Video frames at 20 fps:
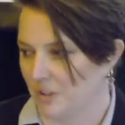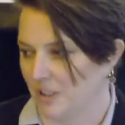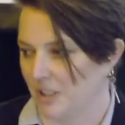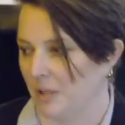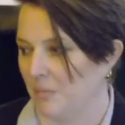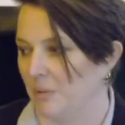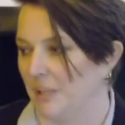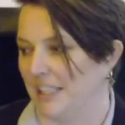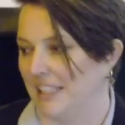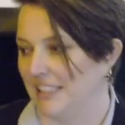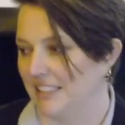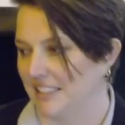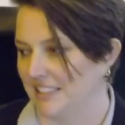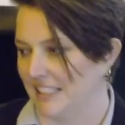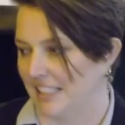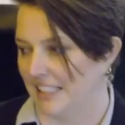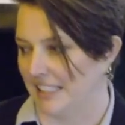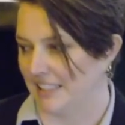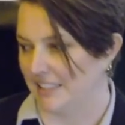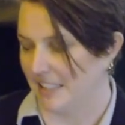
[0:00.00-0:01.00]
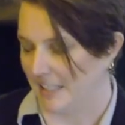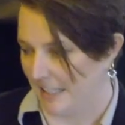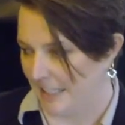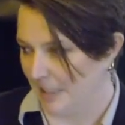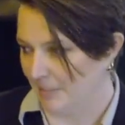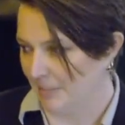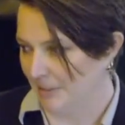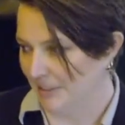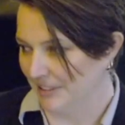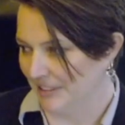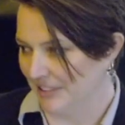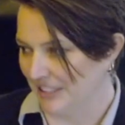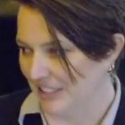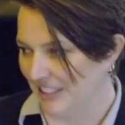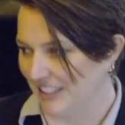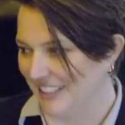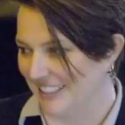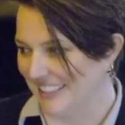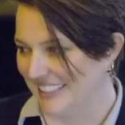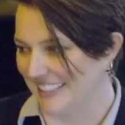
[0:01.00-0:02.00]
committing to setting time
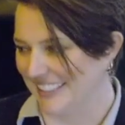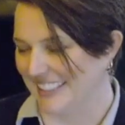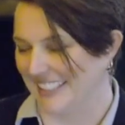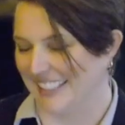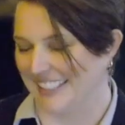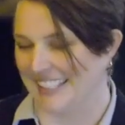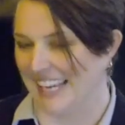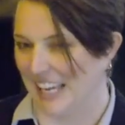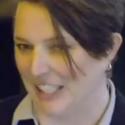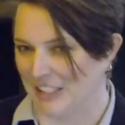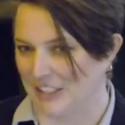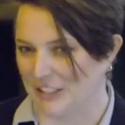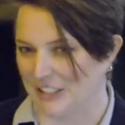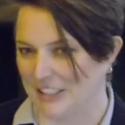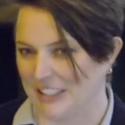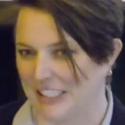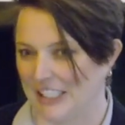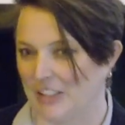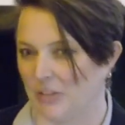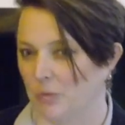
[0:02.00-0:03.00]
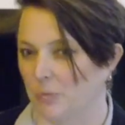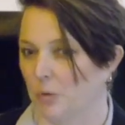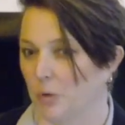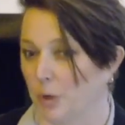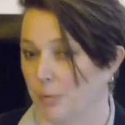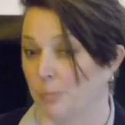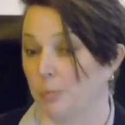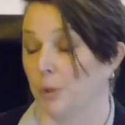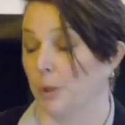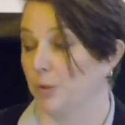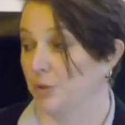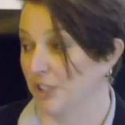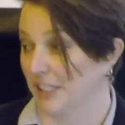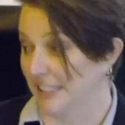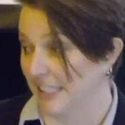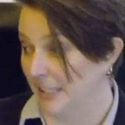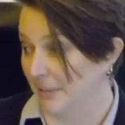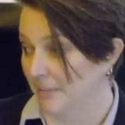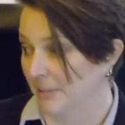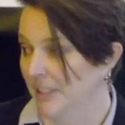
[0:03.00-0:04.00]
on a calendar and
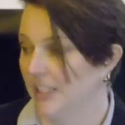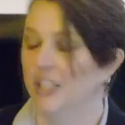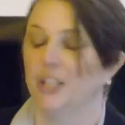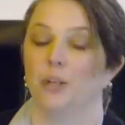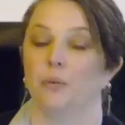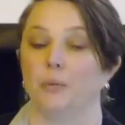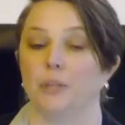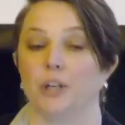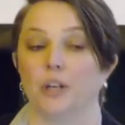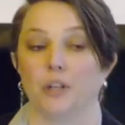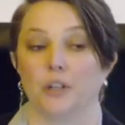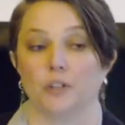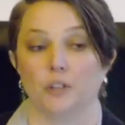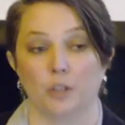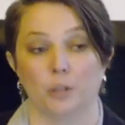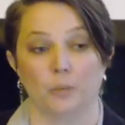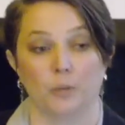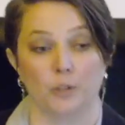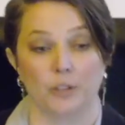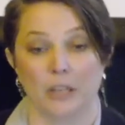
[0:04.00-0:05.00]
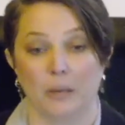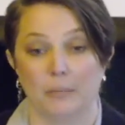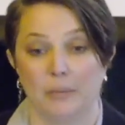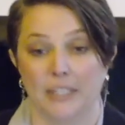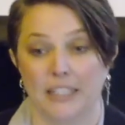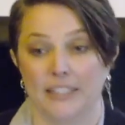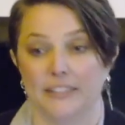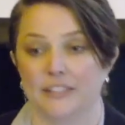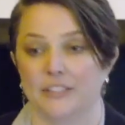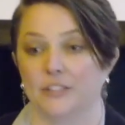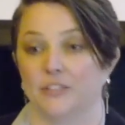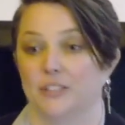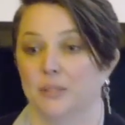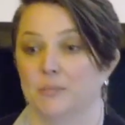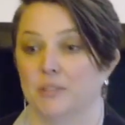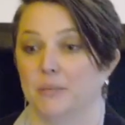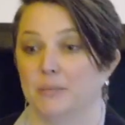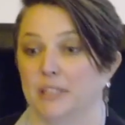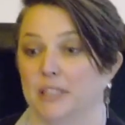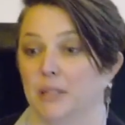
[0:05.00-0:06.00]
approaching them. We are a global company, so
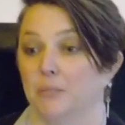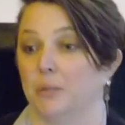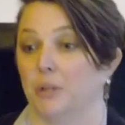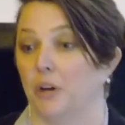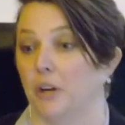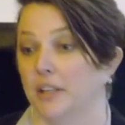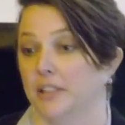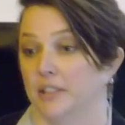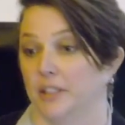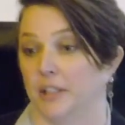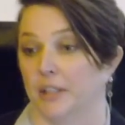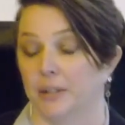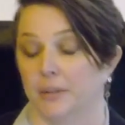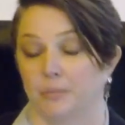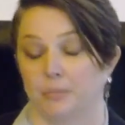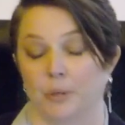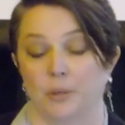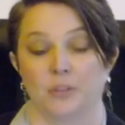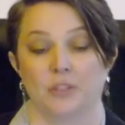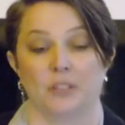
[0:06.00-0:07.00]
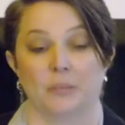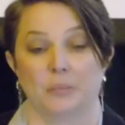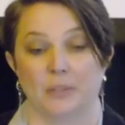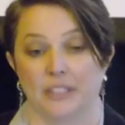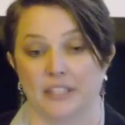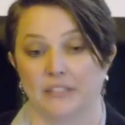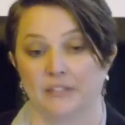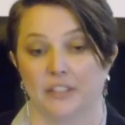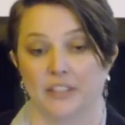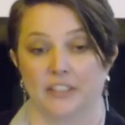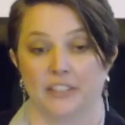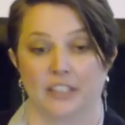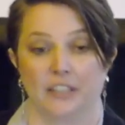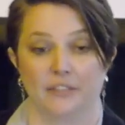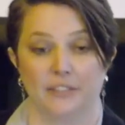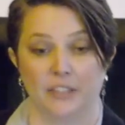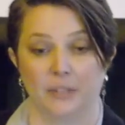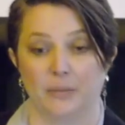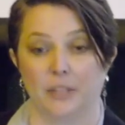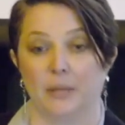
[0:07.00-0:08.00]
sometimes it can be hard to approach somebody in
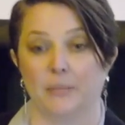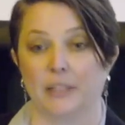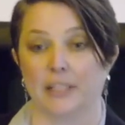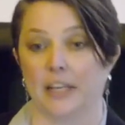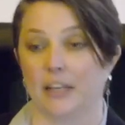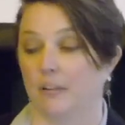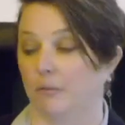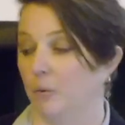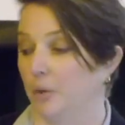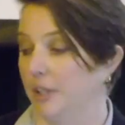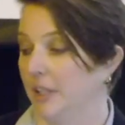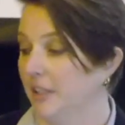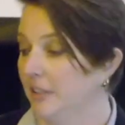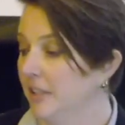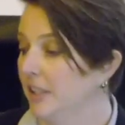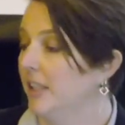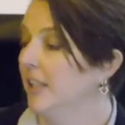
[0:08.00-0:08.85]
Philadelphia when I'm in California.